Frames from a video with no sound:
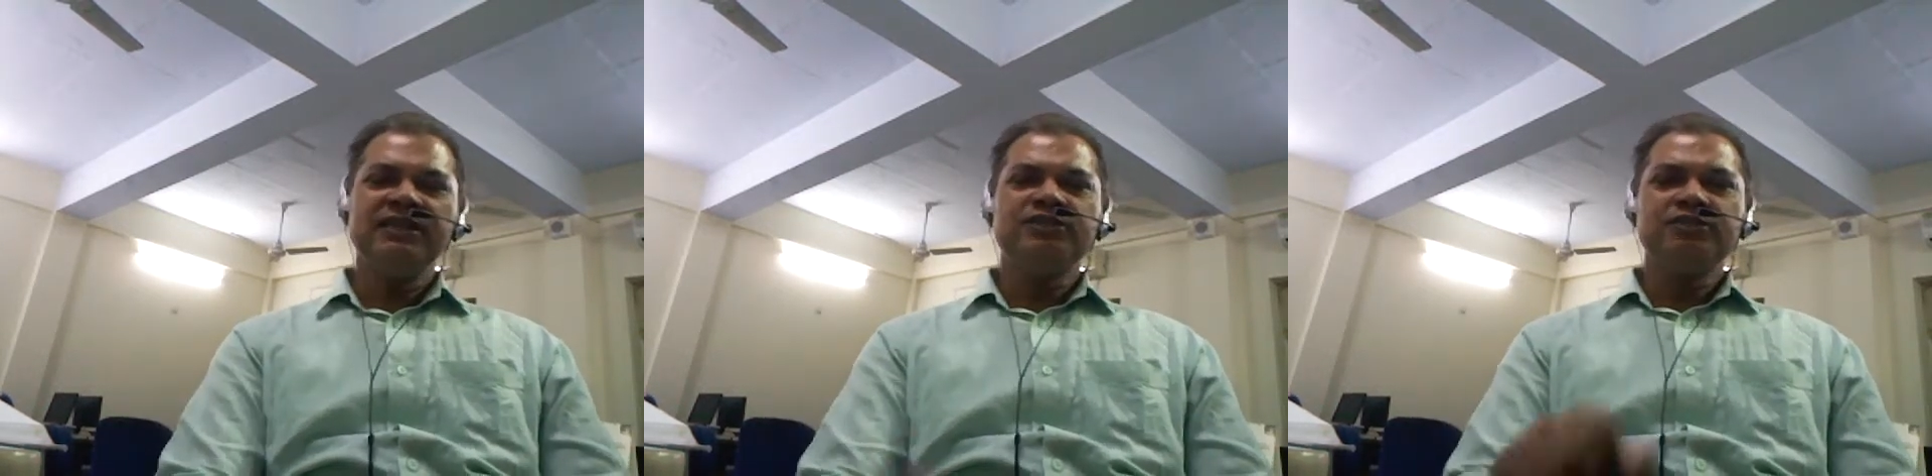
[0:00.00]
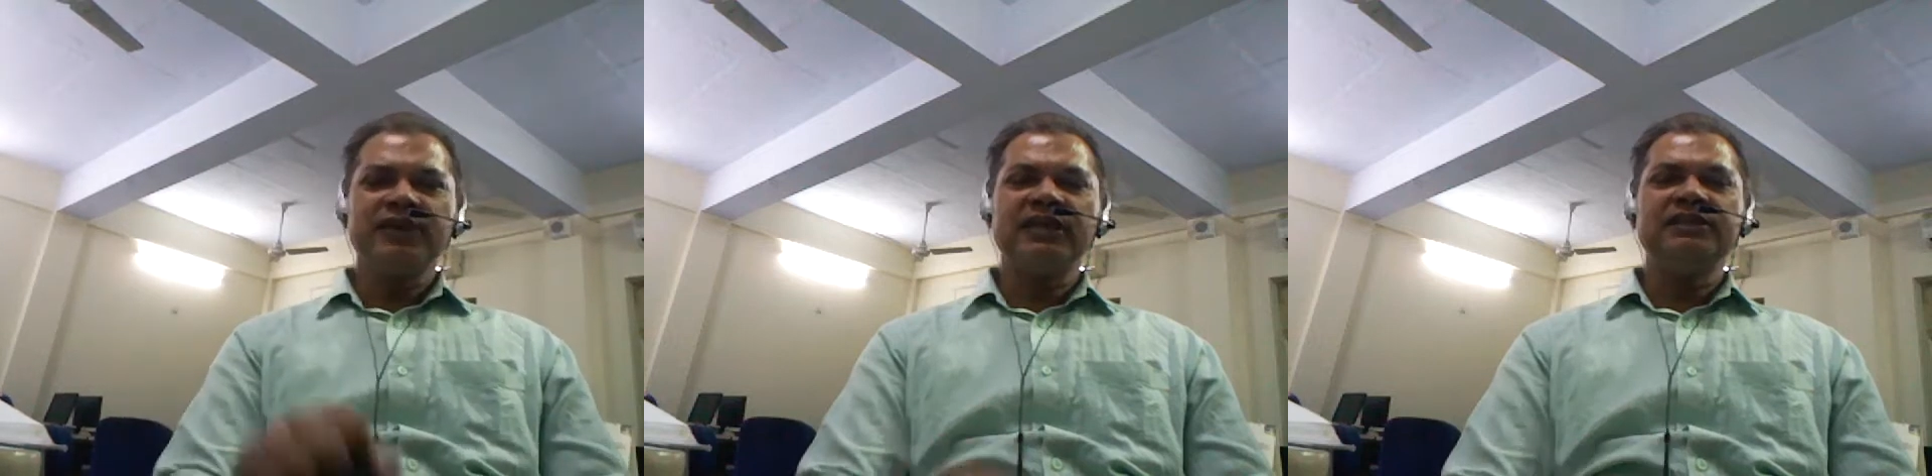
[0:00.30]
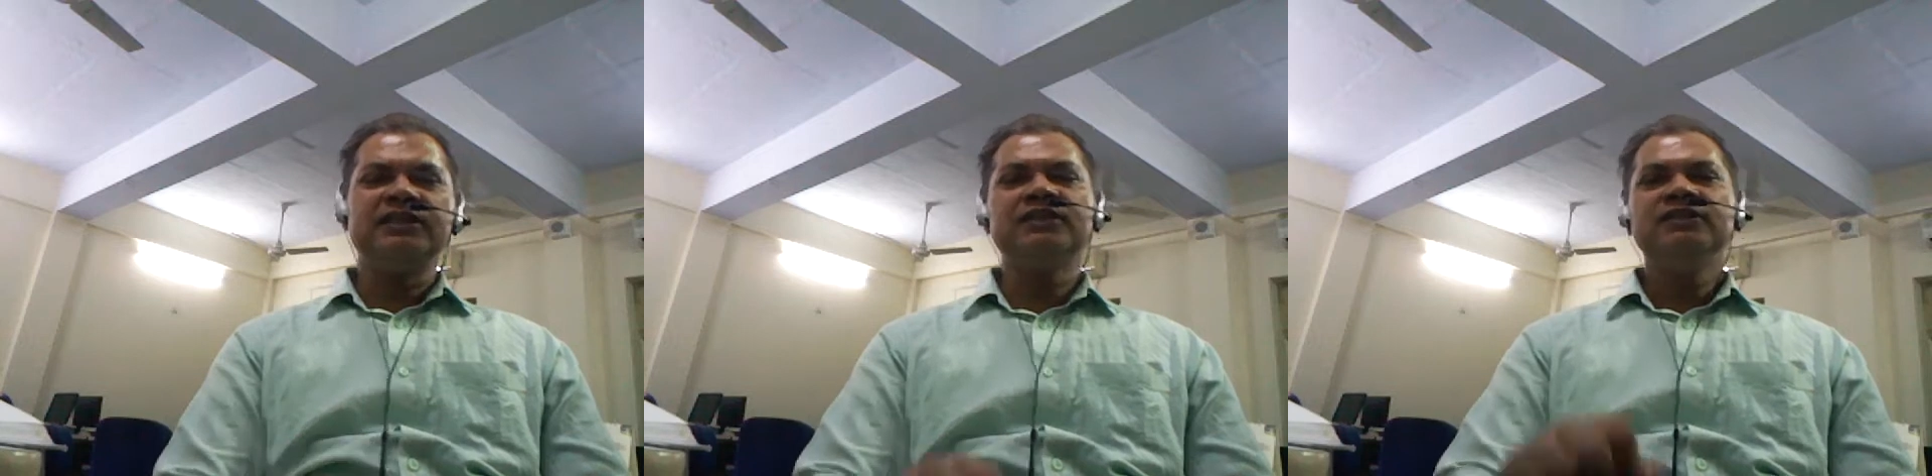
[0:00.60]

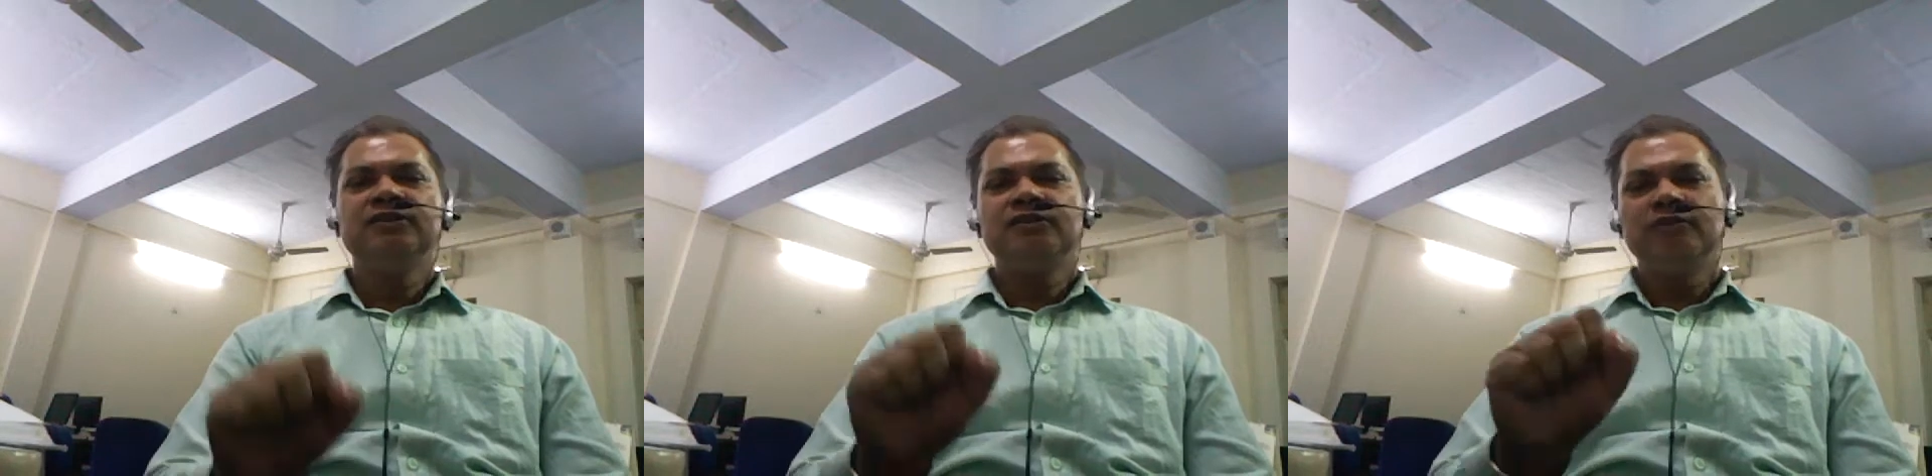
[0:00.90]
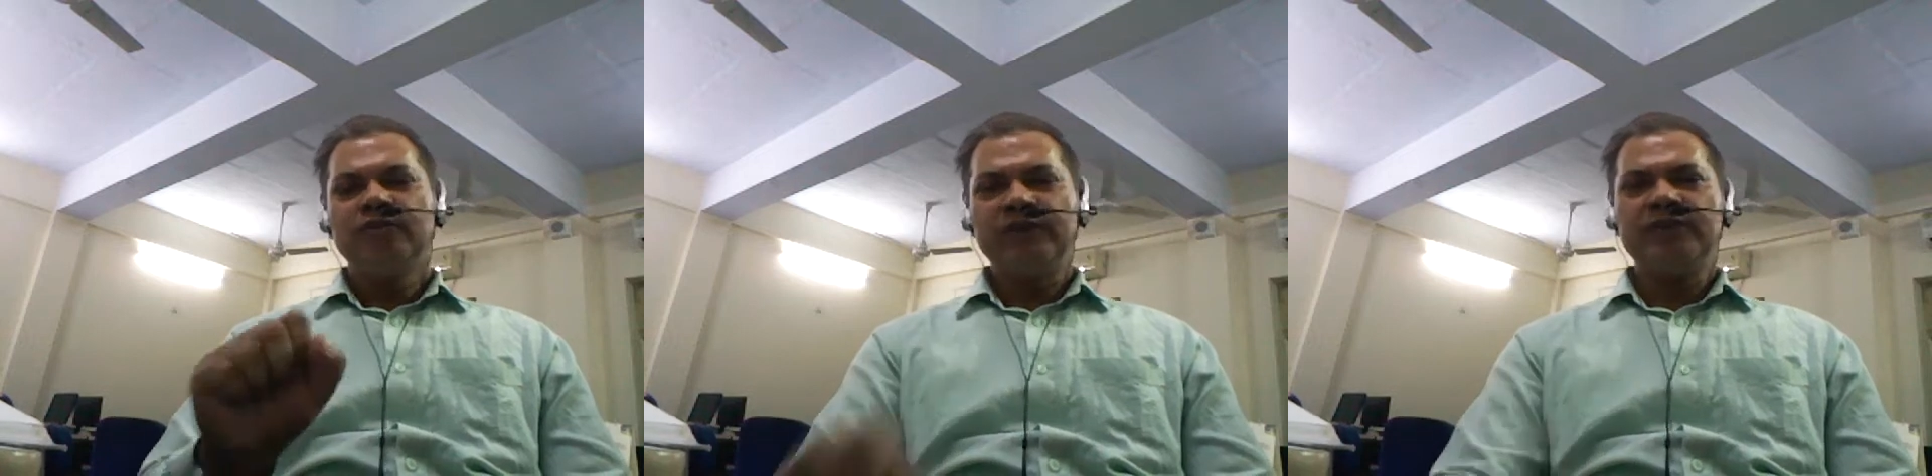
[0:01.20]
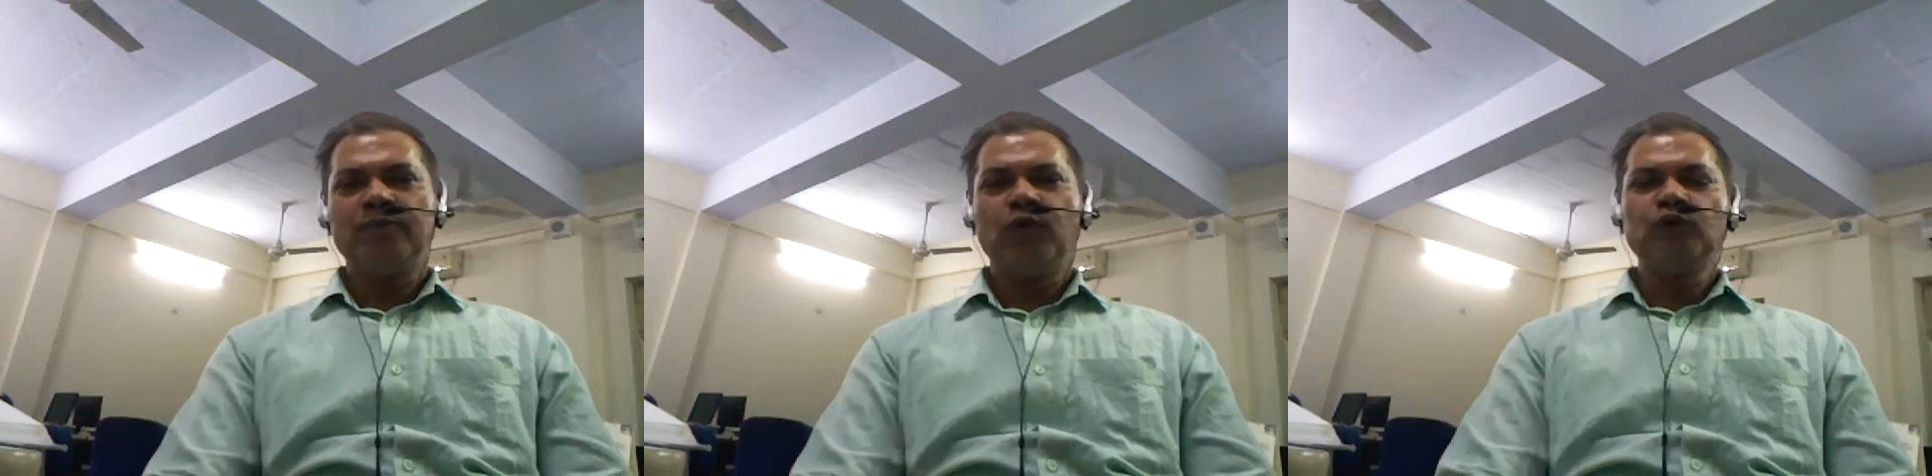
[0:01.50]
together with
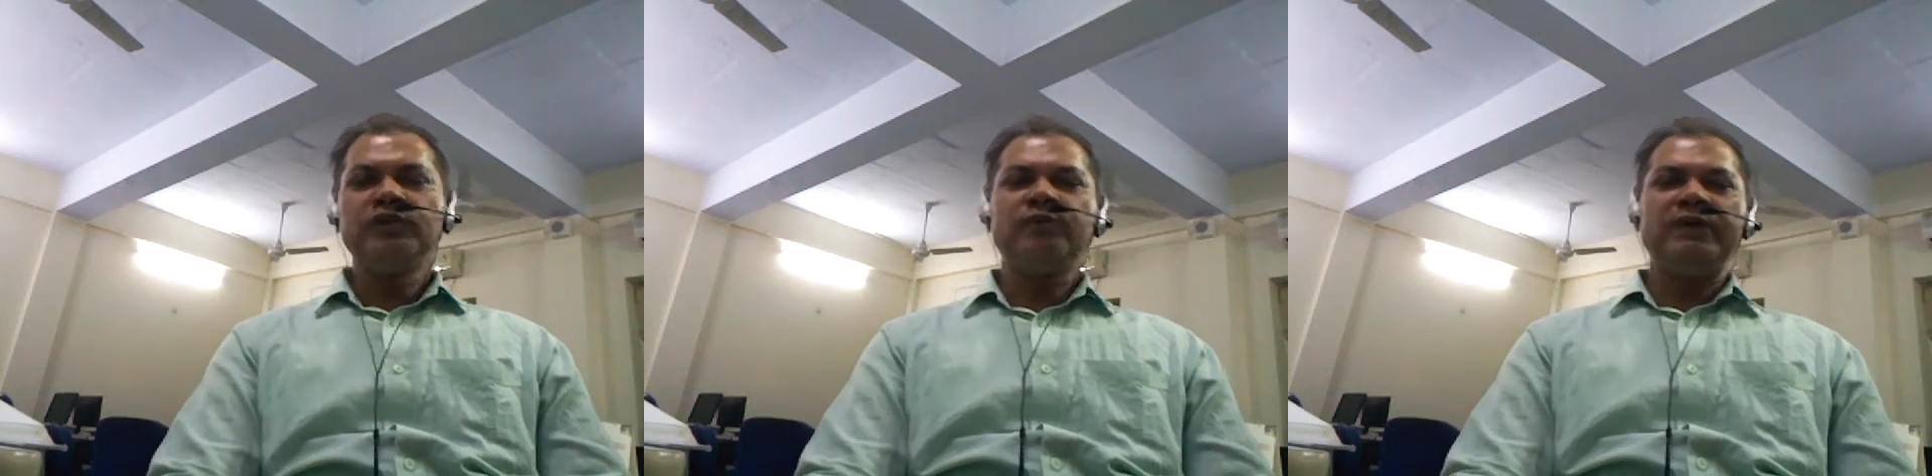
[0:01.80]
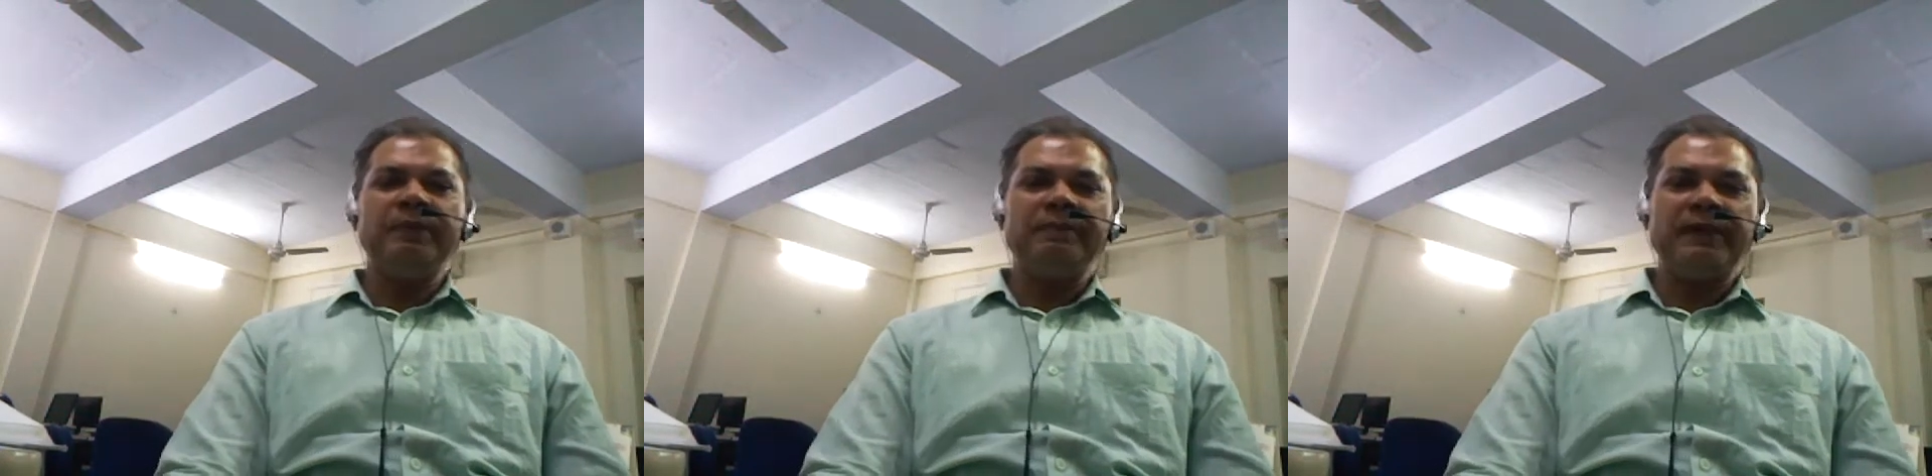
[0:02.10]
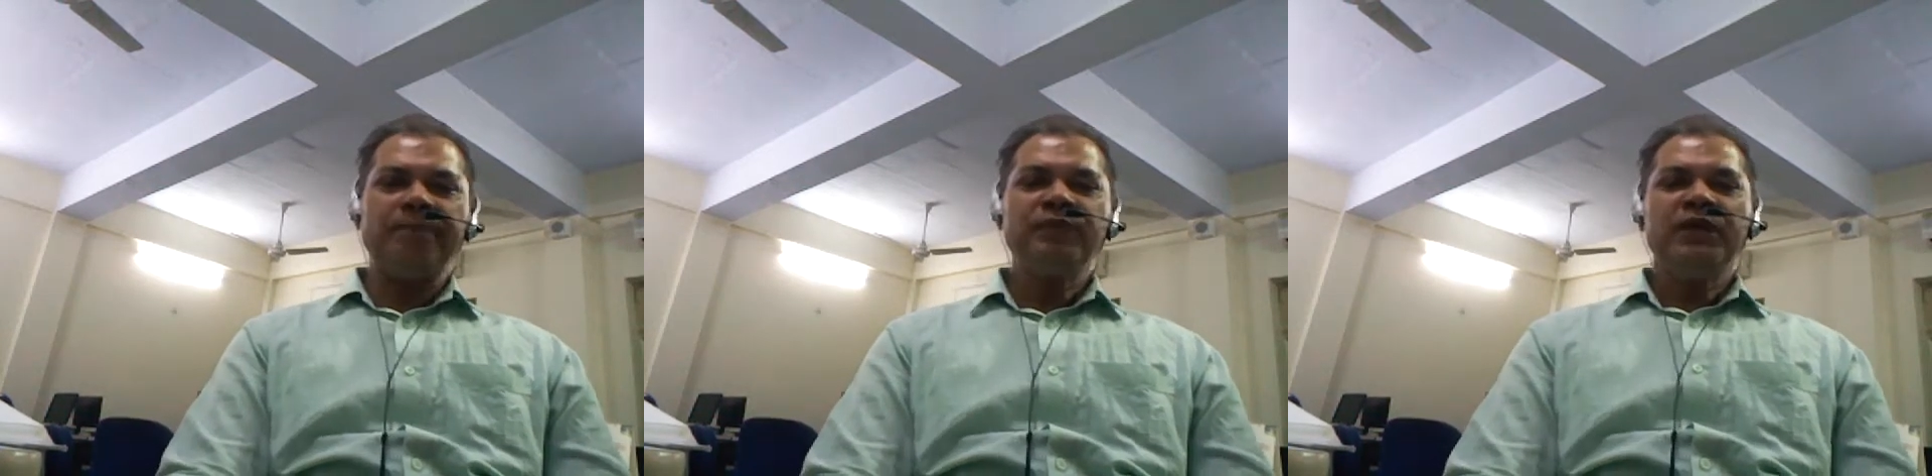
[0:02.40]
more than one people.